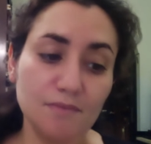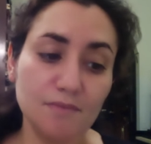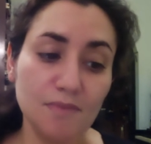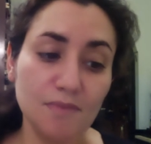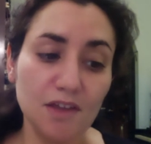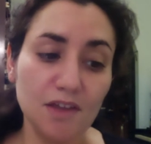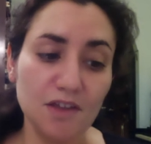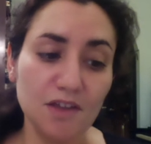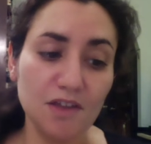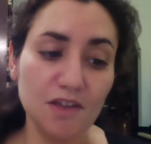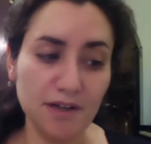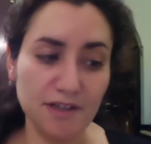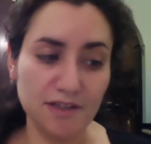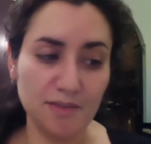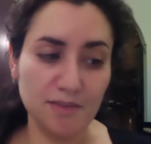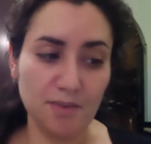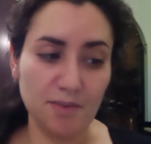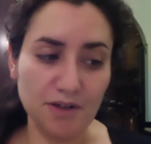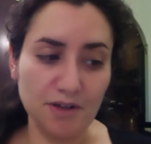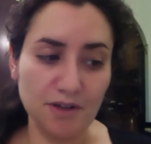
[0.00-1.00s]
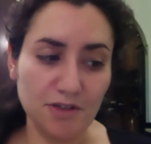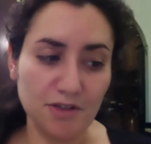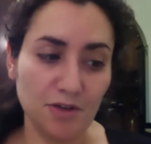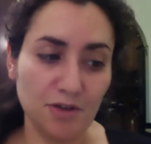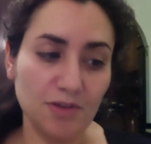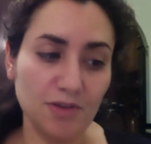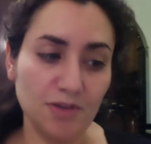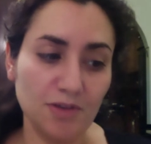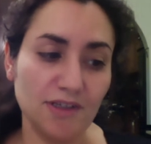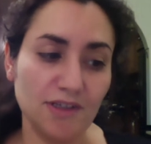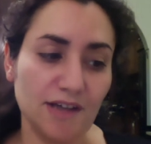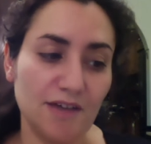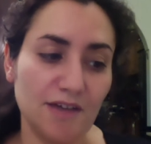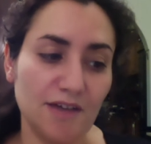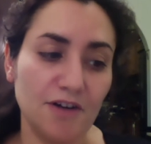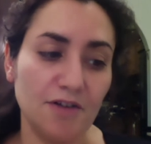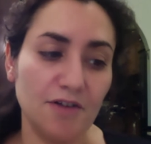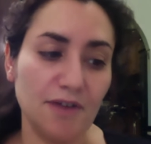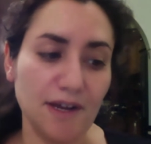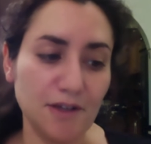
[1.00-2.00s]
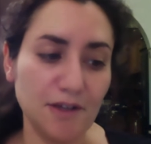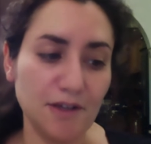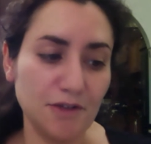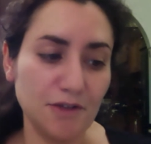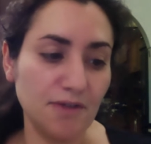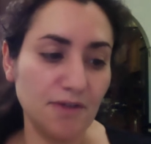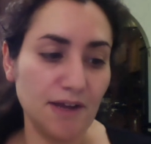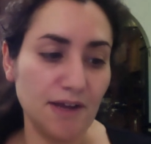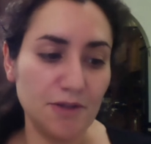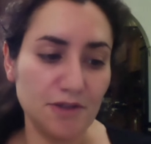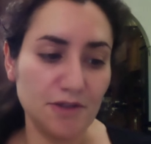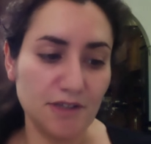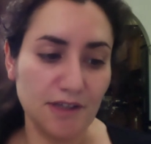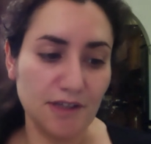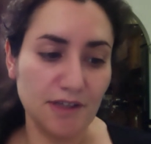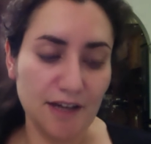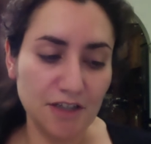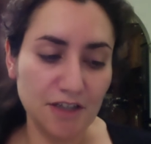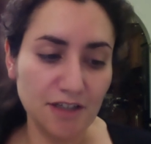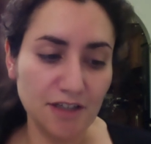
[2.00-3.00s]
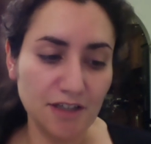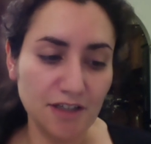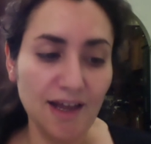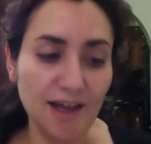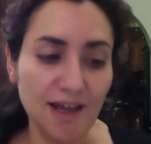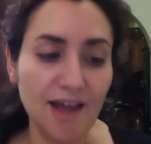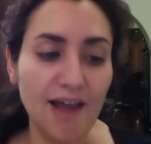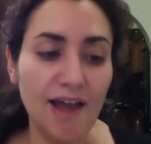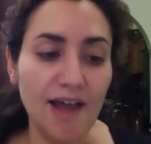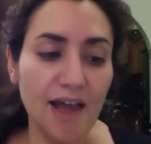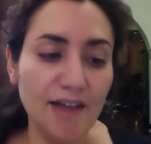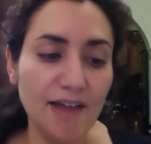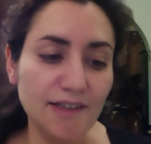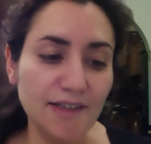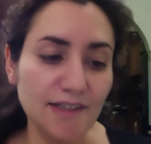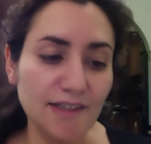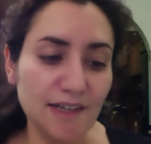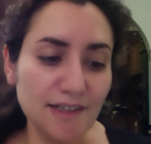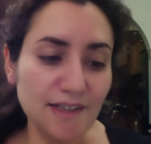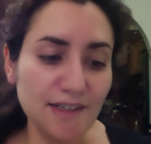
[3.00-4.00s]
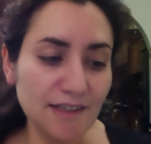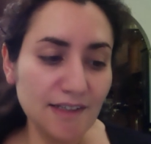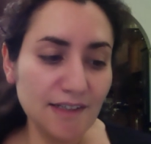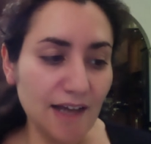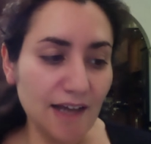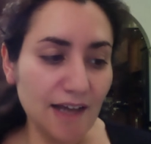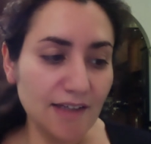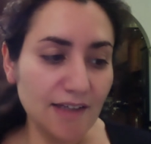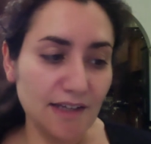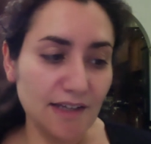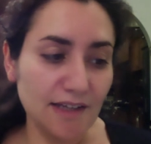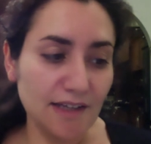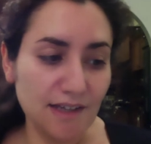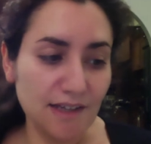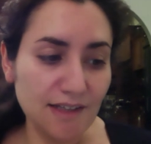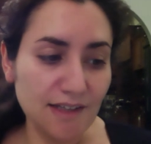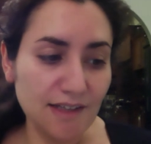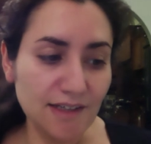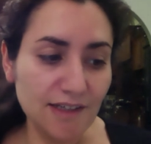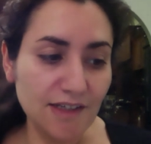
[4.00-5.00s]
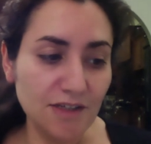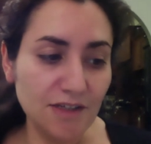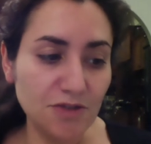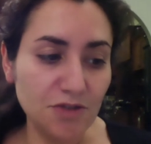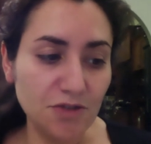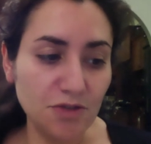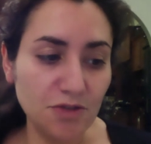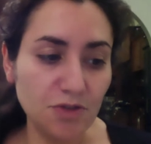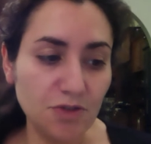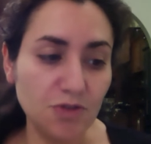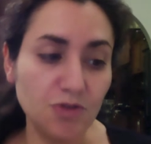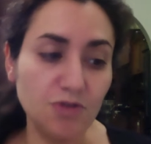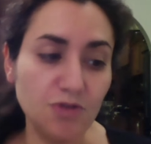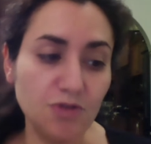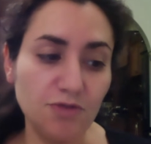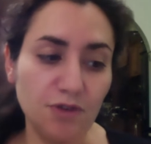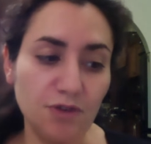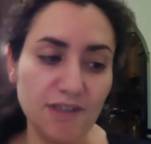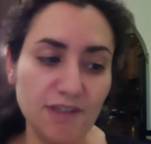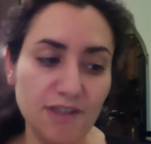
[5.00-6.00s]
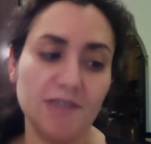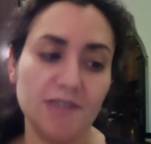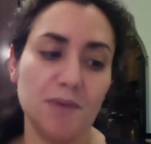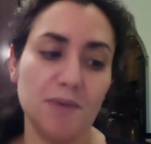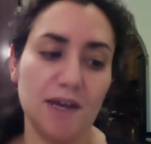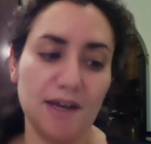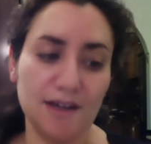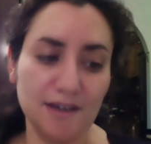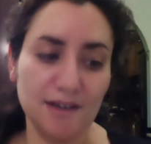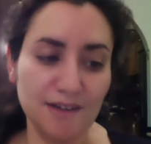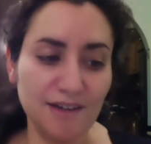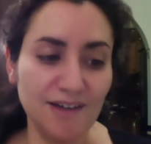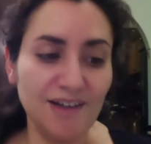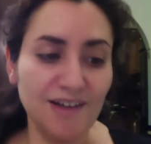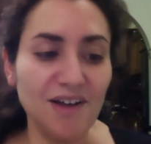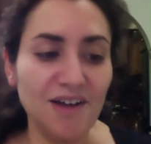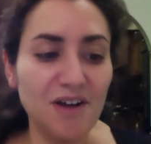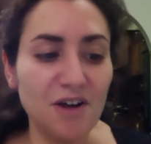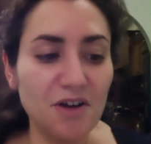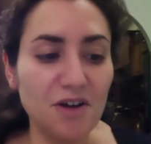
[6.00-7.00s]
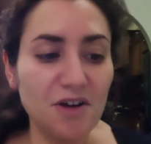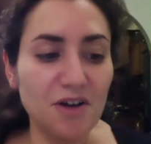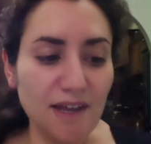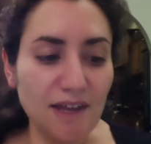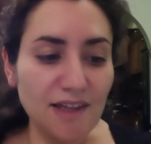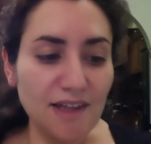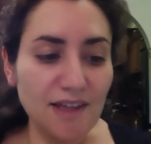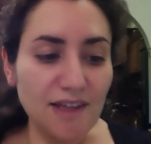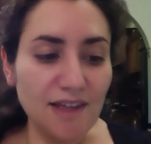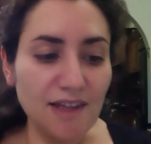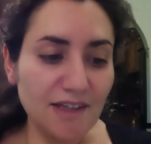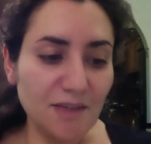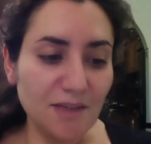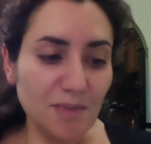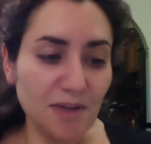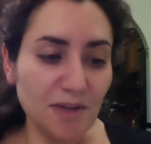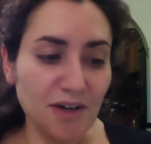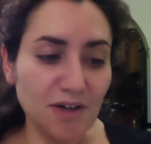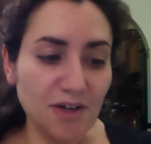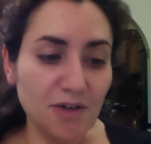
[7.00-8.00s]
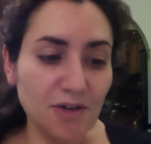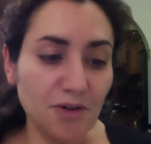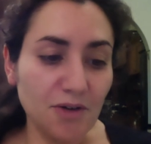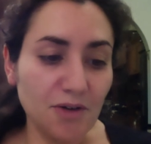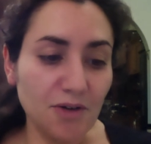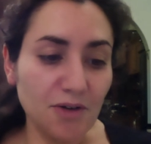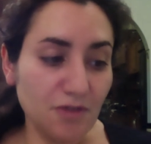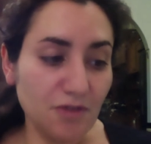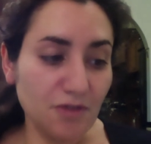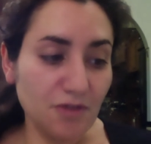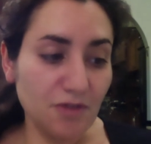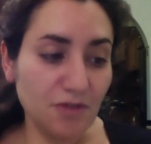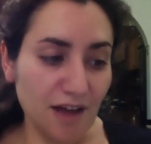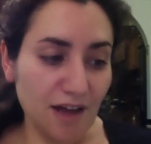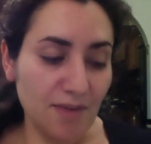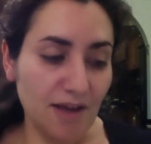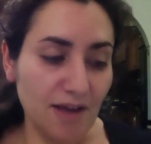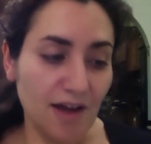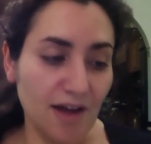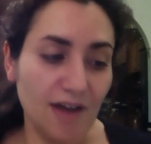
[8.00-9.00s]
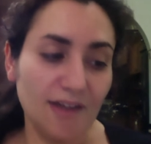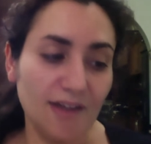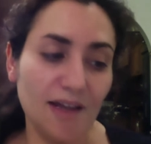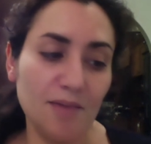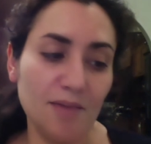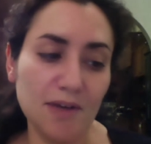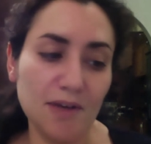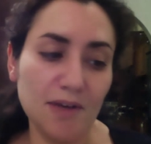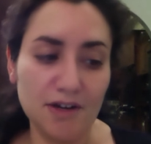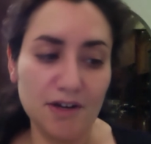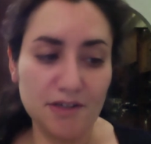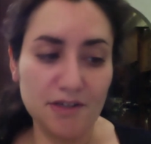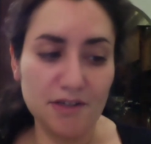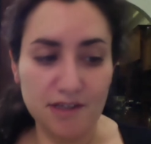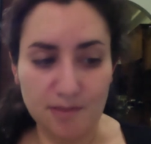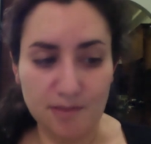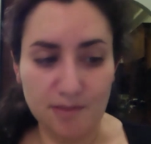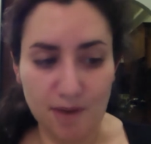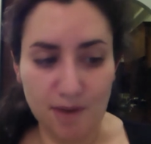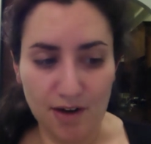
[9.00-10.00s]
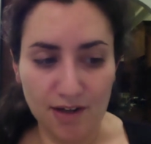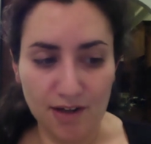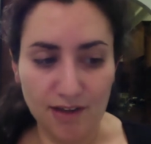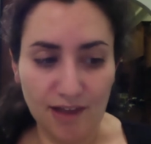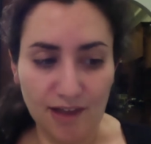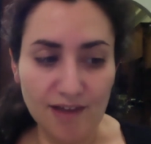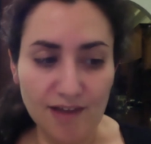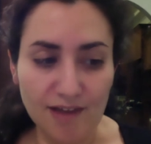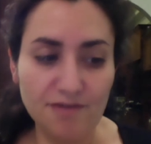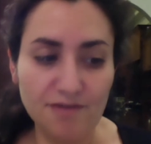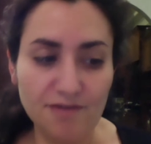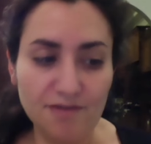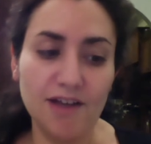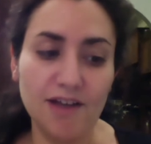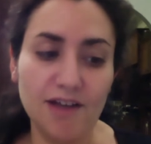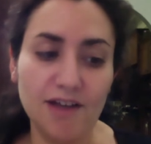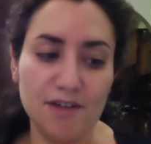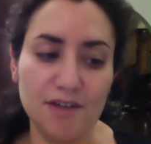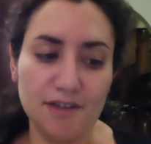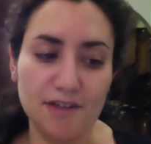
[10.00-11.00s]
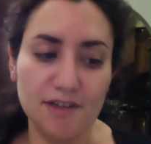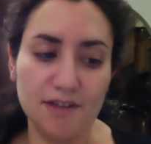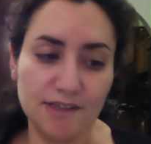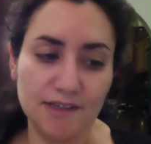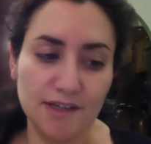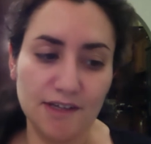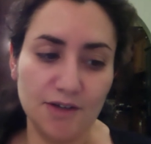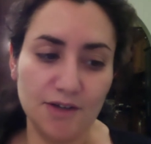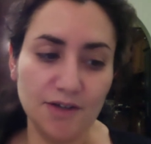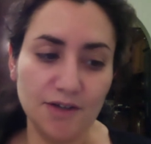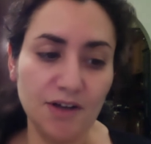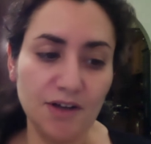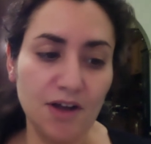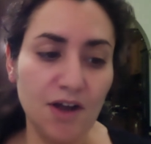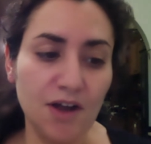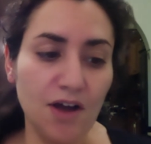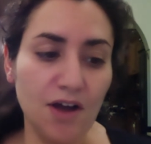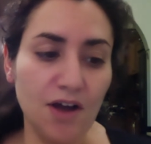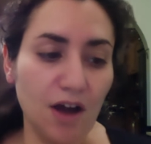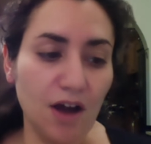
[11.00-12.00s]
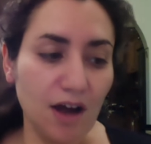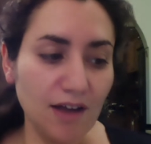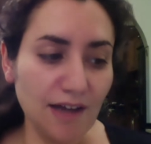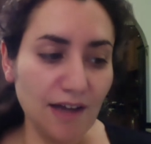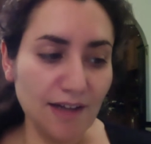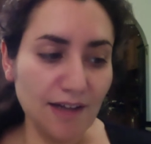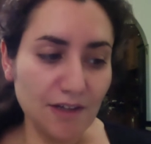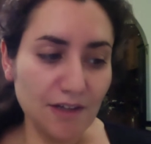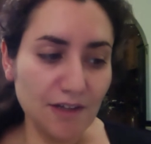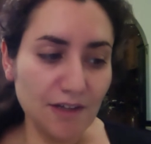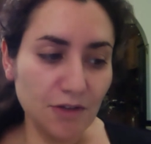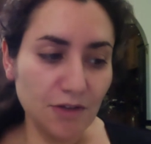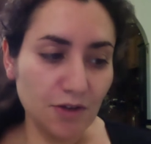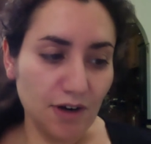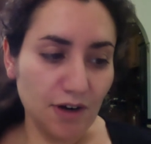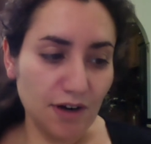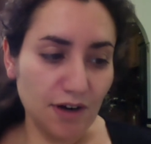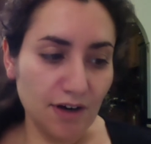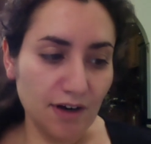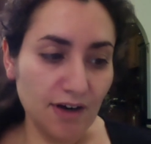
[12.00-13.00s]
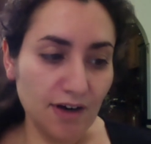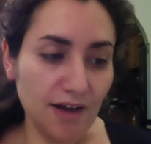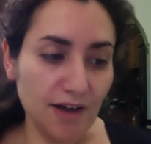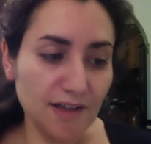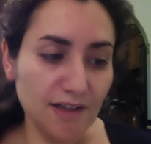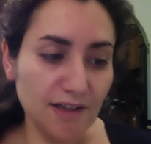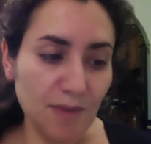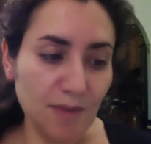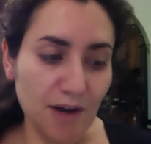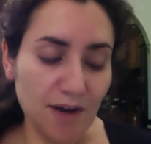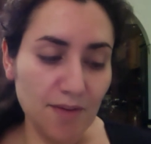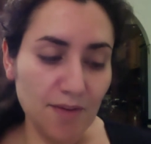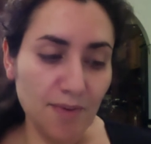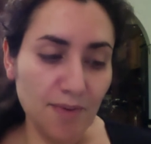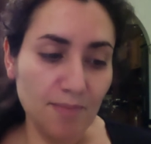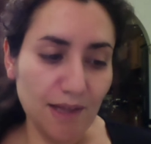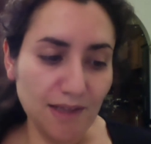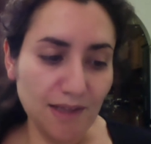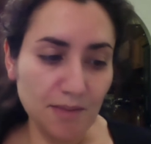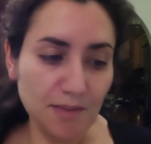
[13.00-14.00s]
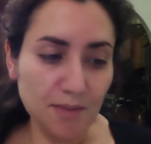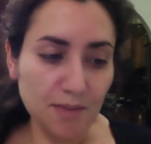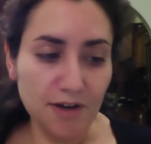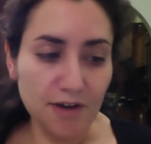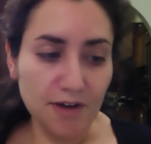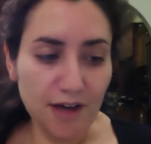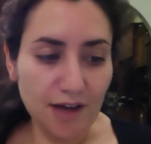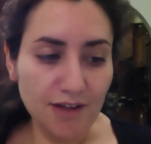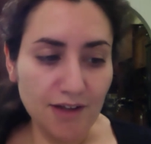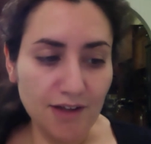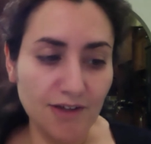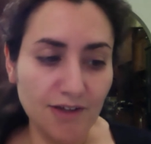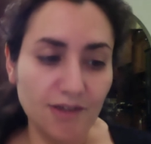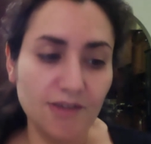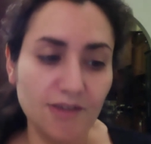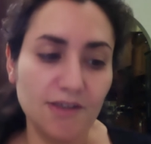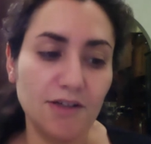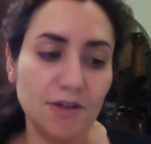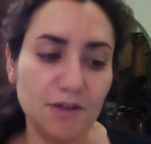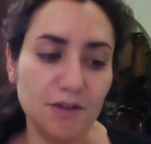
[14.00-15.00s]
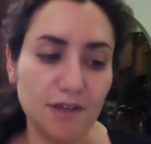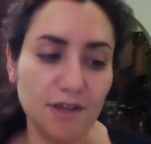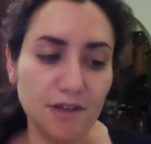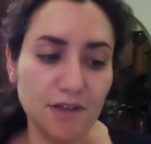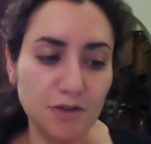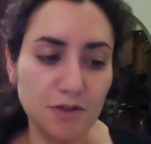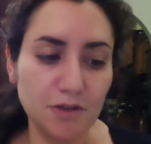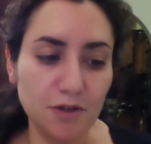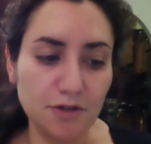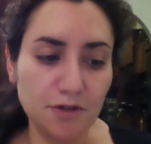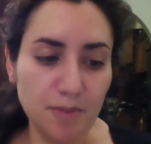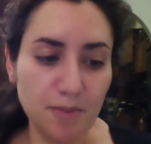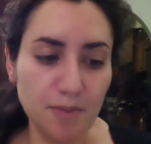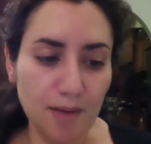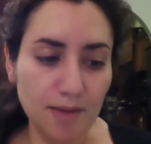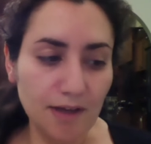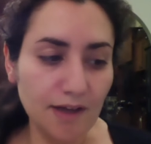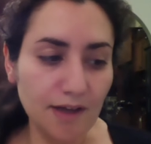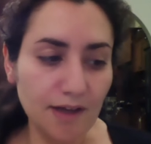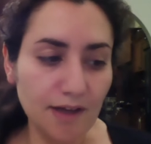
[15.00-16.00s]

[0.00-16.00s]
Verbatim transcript: The book is a Barnes & Noble Discover Great New Writers selection and an Indie Next and Indies Introduce New Voices pick. Her writing has appeared or is forthcoming on NPR's This American Life and All Things Considered, online at The New Yorker, and in many periodicals, including The New Republic,